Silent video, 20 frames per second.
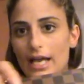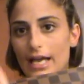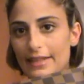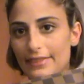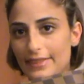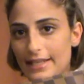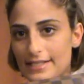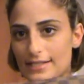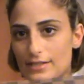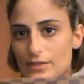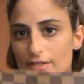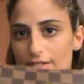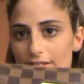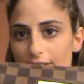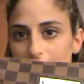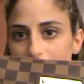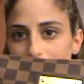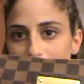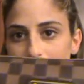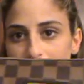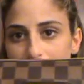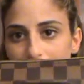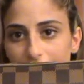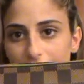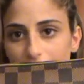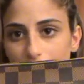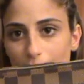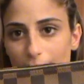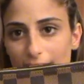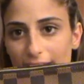And as you see
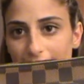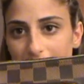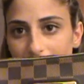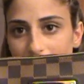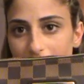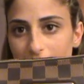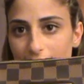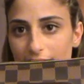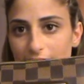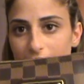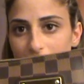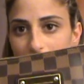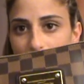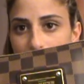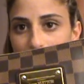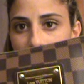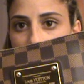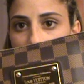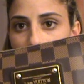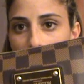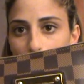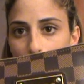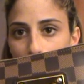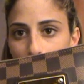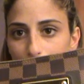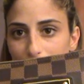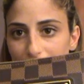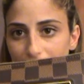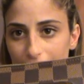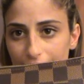here, the plate is
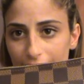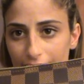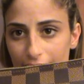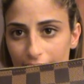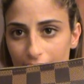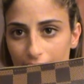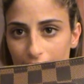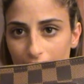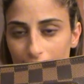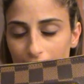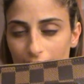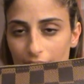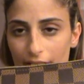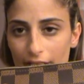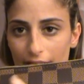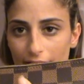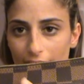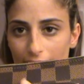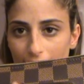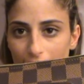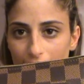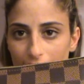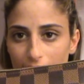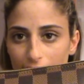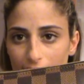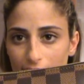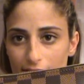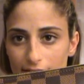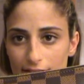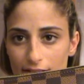bigger.
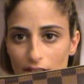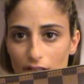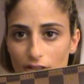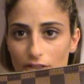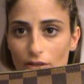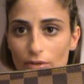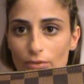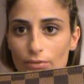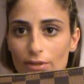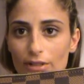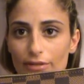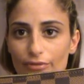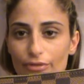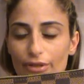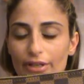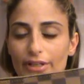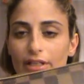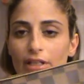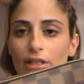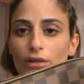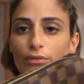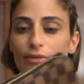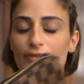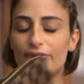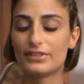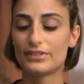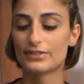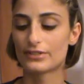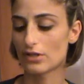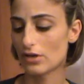And it's not only written Louis
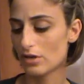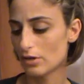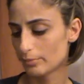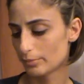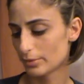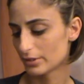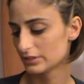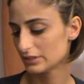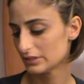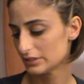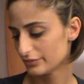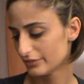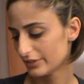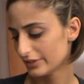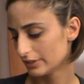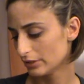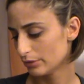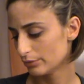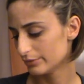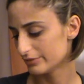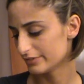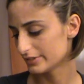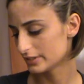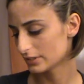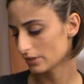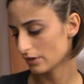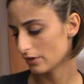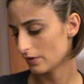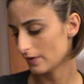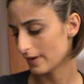Vuitton, but it's written Louis
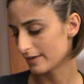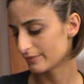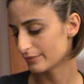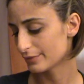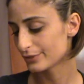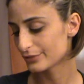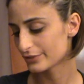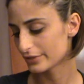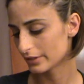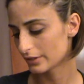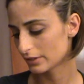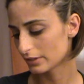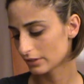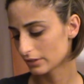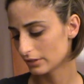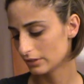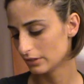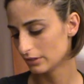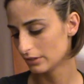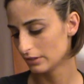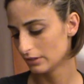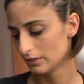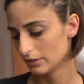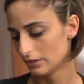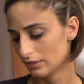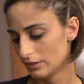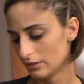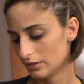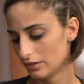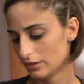Vuitton, amateur,
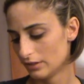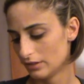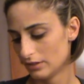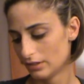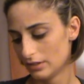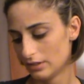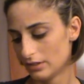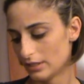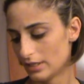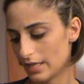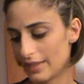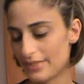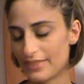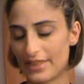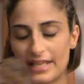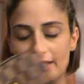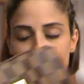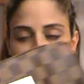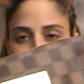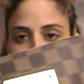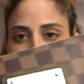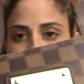and then the